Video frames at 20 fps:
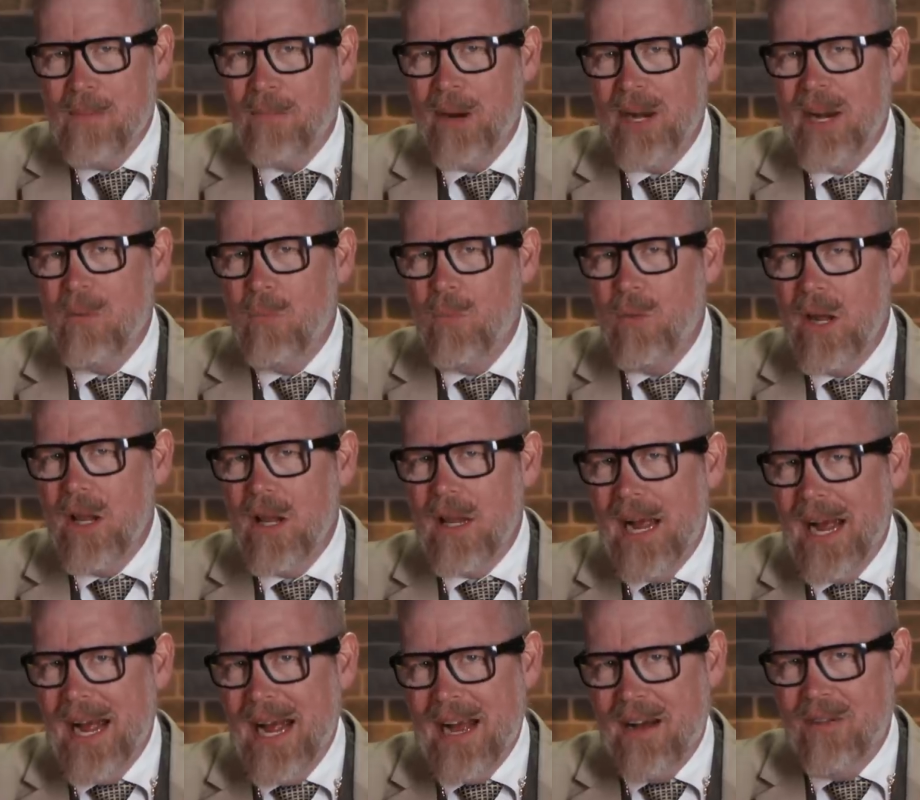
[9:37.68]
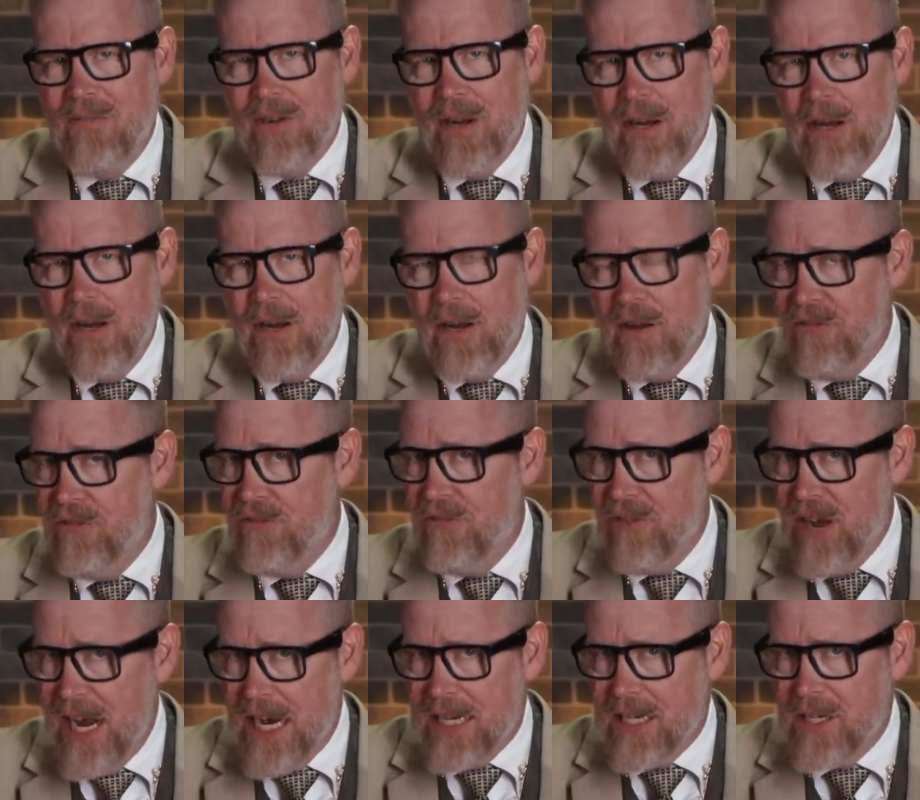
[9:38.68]
But it will have an
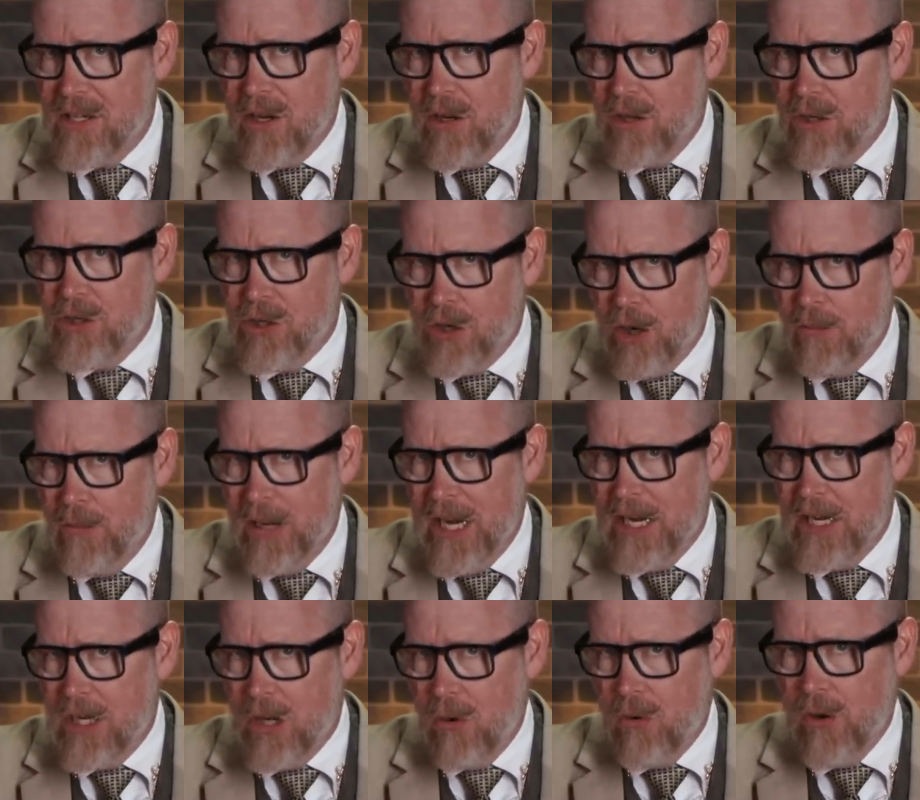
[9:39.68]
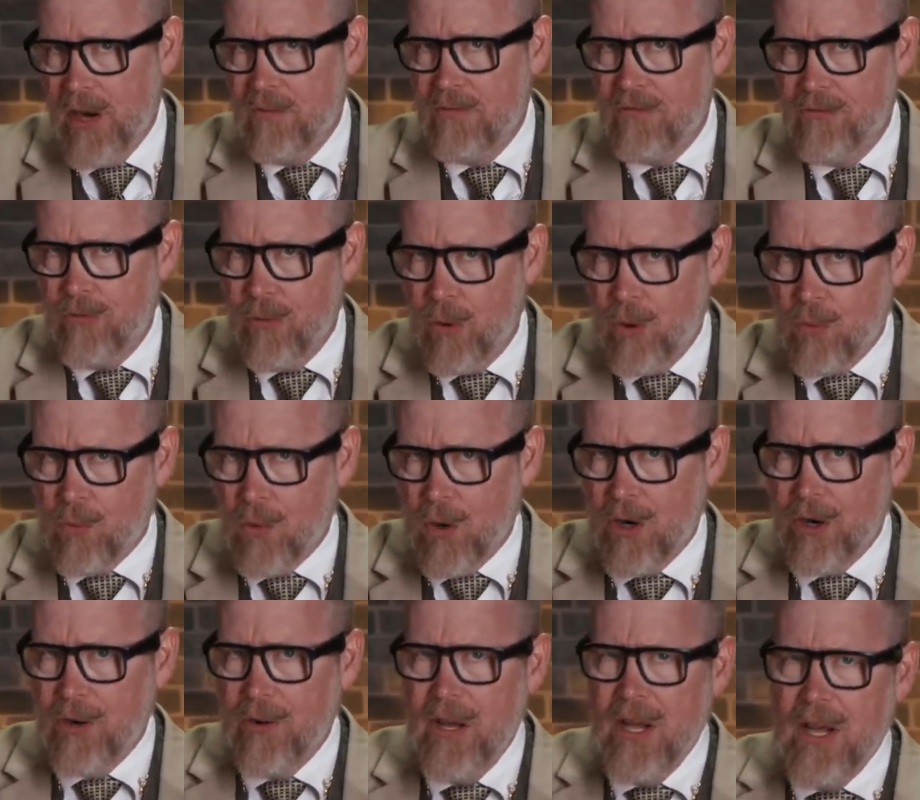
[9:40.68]
effect on Germany going
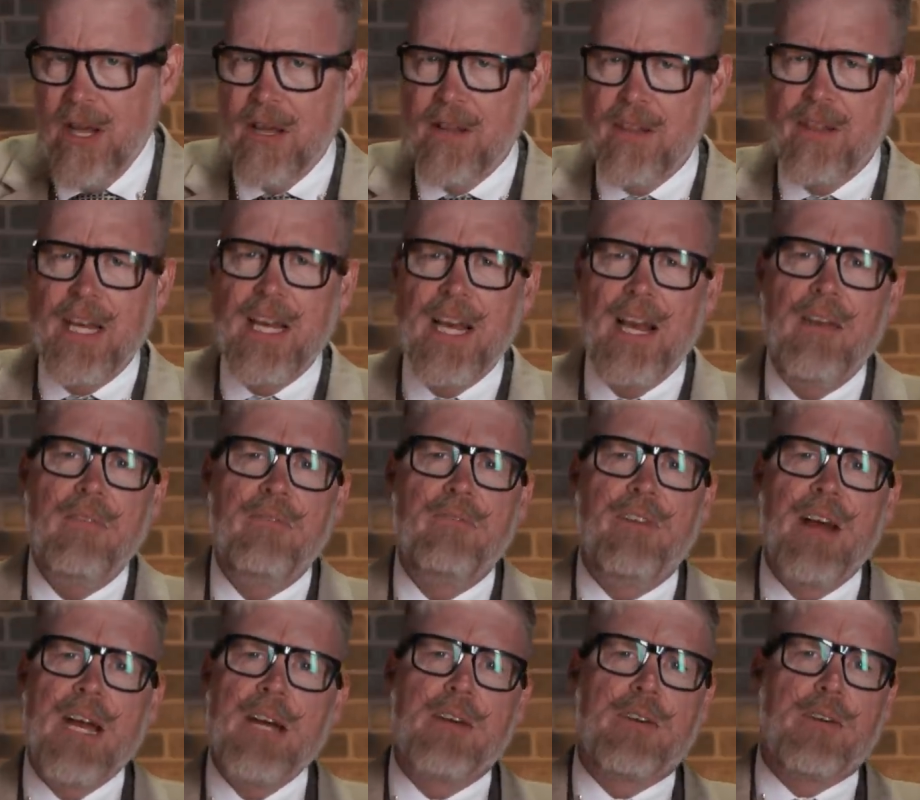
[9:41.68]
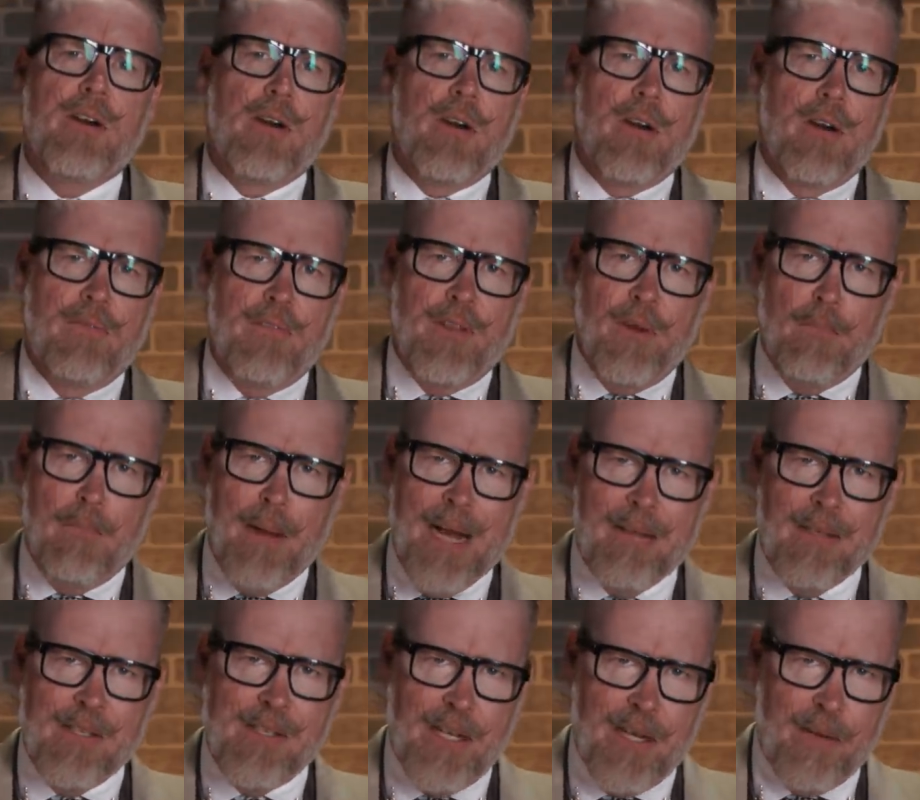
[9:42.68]
forward. The inventor of the
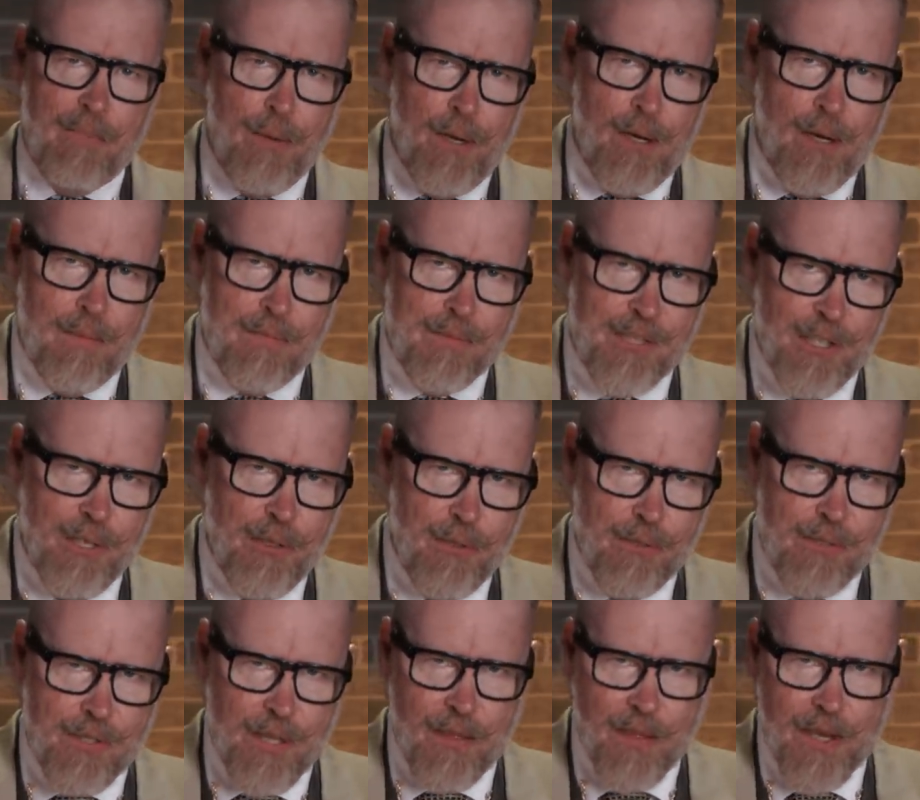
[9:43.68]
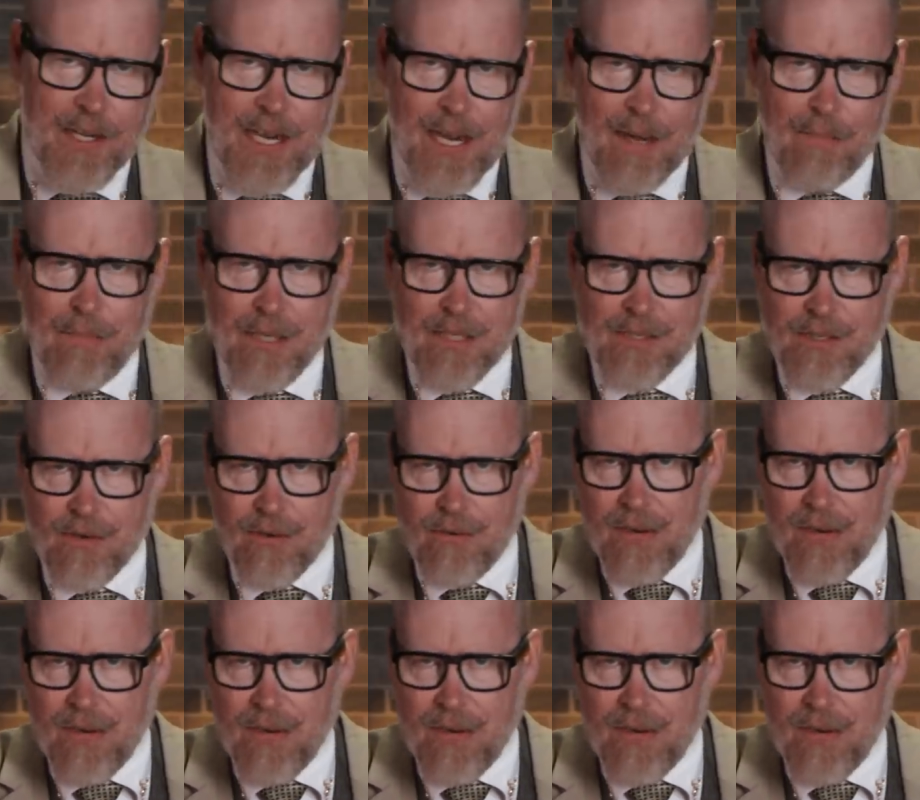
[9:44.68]
bouncing bombs used in the dam buster